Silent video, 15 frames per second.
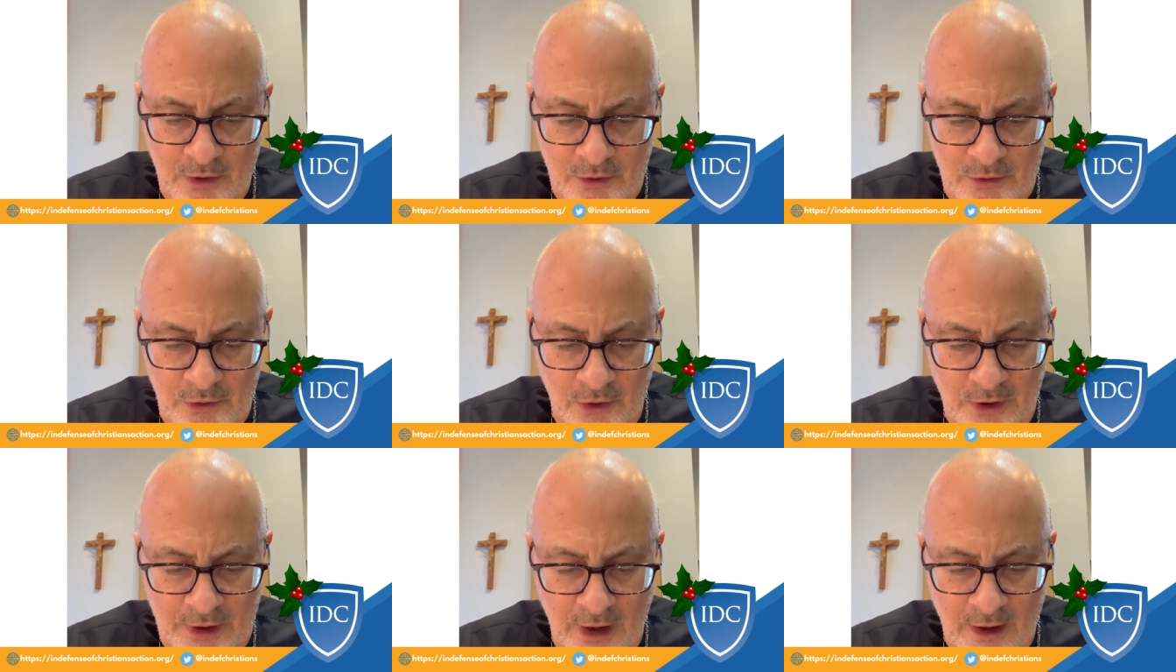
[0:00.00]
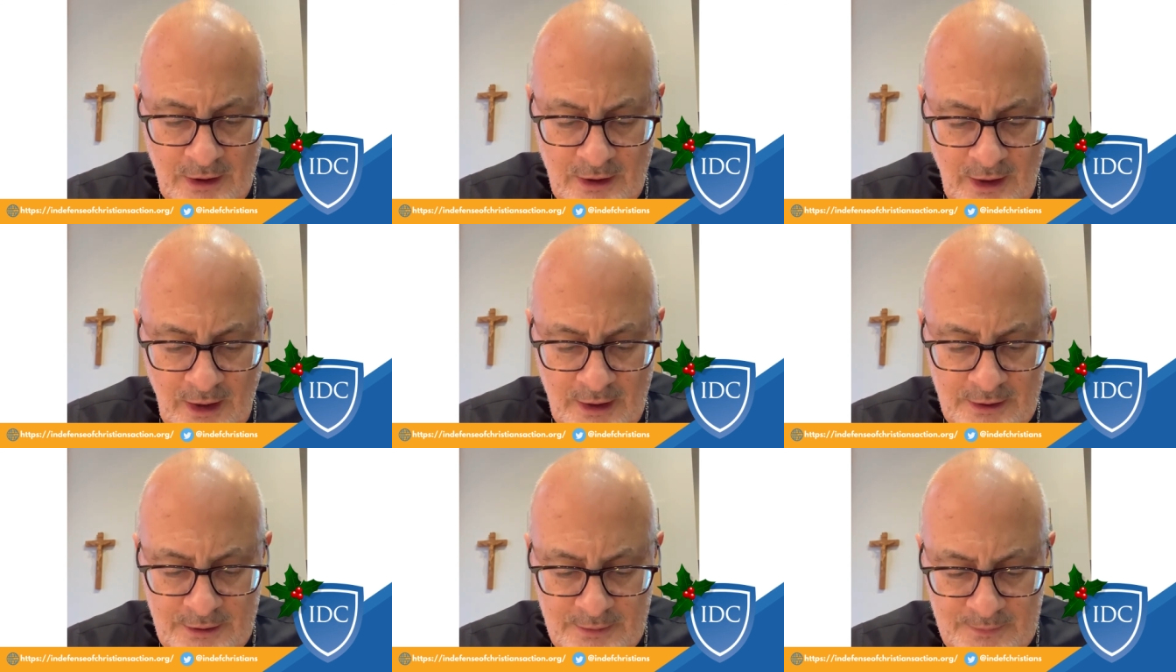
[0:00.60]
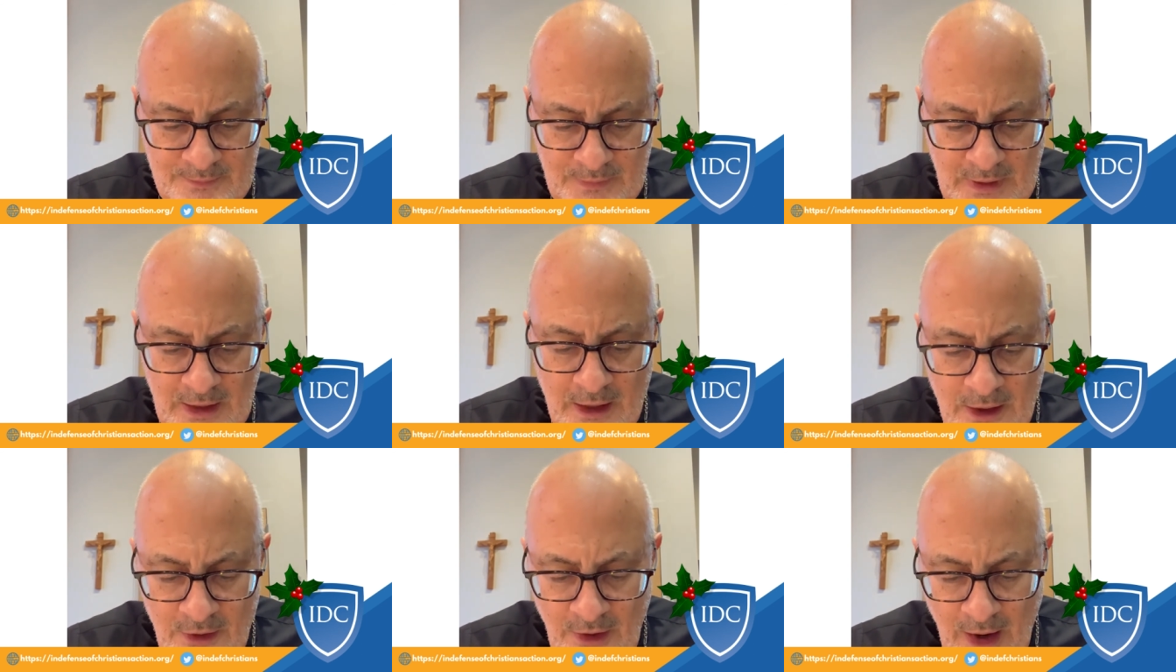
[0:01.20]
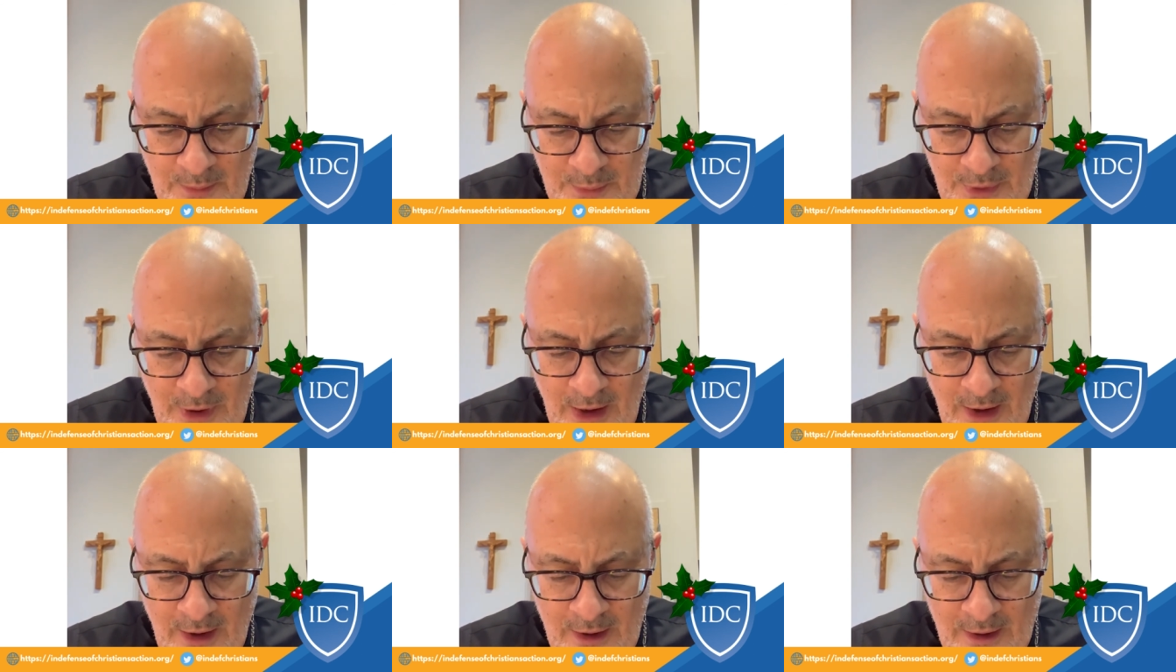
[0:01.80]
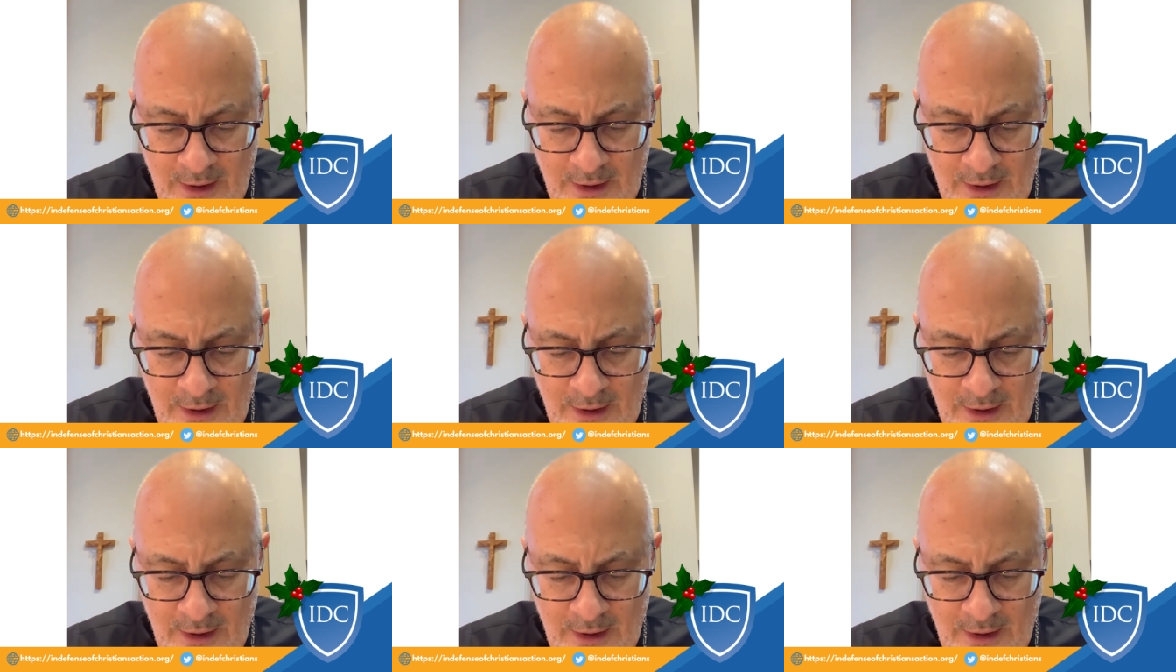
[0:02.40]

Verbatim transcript: Lord our God, hear our prayer